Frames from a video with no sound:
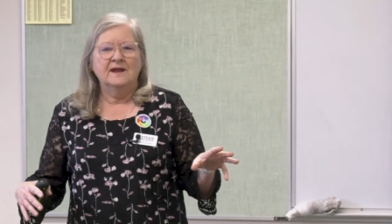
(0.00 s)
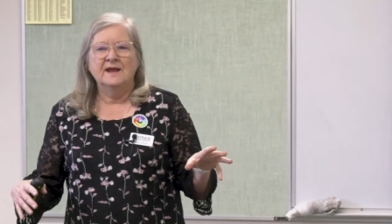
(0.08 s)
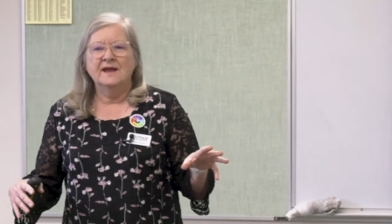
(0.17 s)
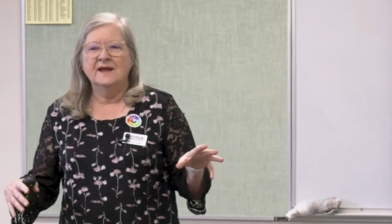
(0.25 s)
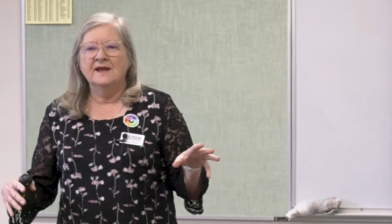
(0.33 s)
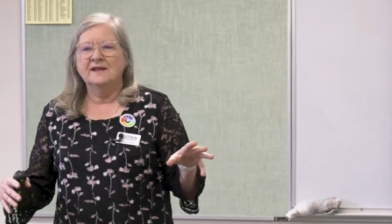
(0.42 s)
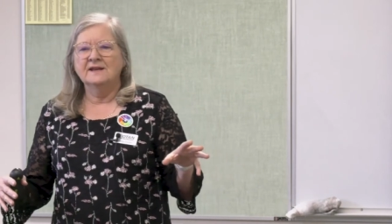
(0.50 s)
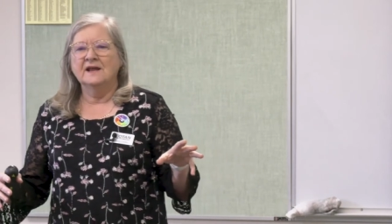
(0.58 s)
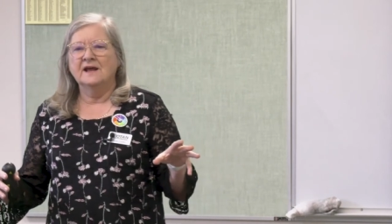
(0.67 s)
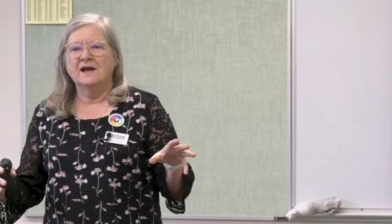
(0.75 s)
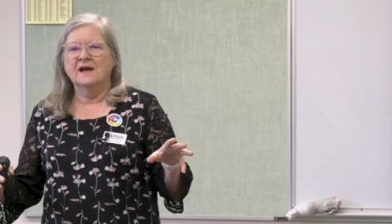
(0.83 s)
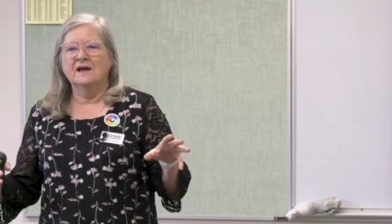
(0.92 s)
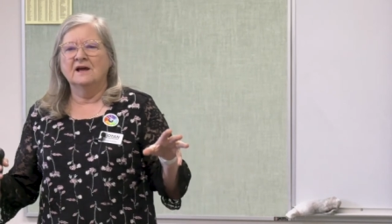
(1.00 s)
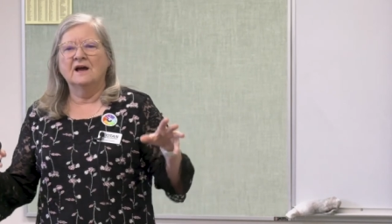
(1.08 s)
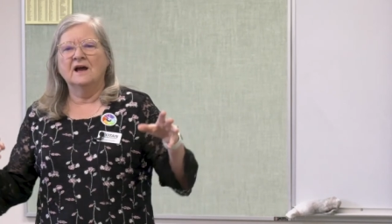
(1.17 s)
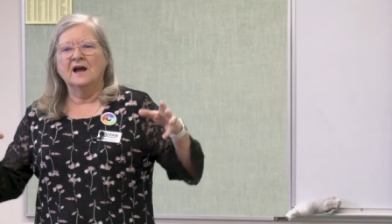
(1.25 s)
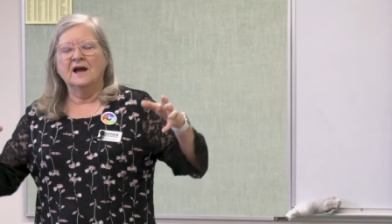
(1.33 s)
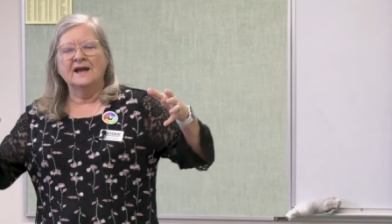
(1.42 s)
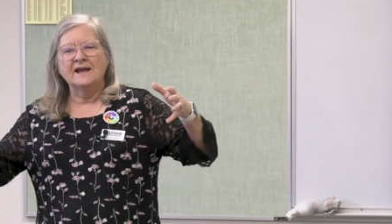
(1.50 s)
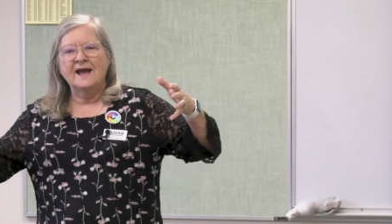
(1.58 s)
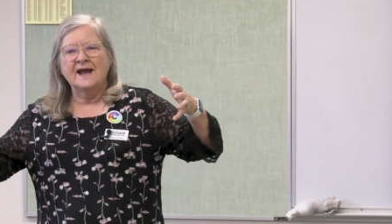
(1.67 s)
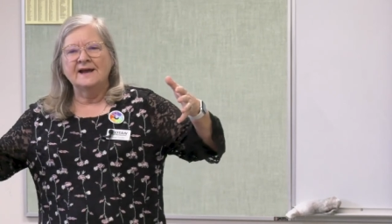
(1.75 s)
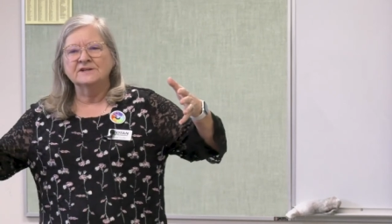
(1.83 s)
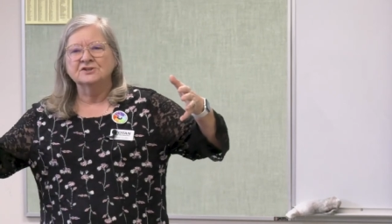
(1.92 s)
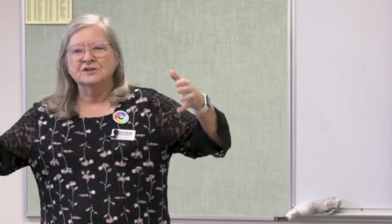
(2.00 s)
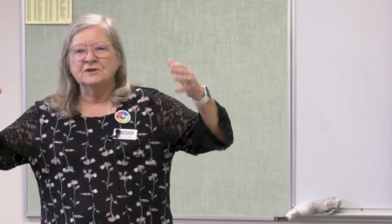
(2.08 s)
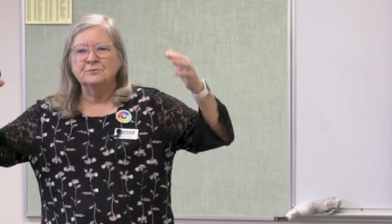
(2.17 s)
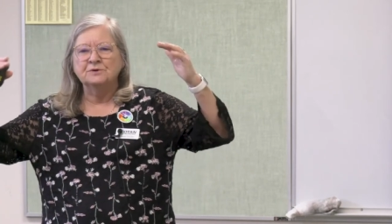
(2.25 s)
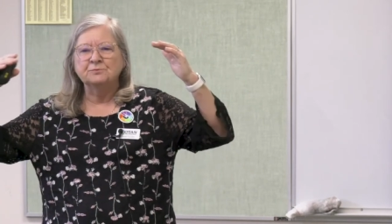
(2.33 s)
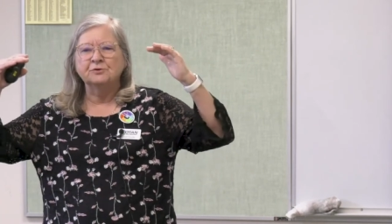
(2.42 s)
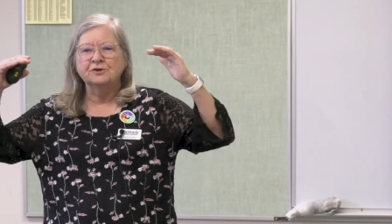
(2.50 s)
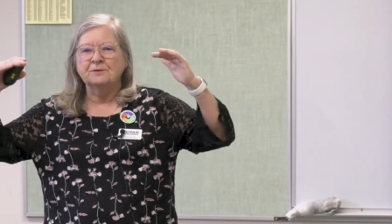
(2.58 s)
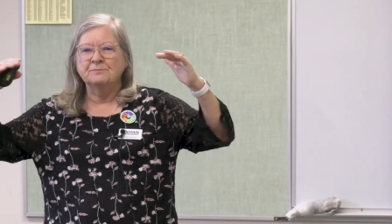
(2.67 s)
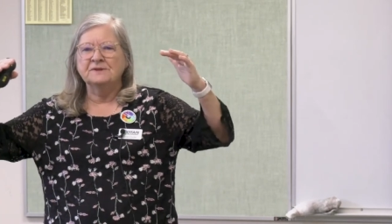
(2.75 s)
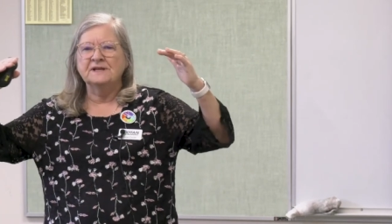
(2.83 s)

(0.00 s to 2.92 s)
and I actually would put up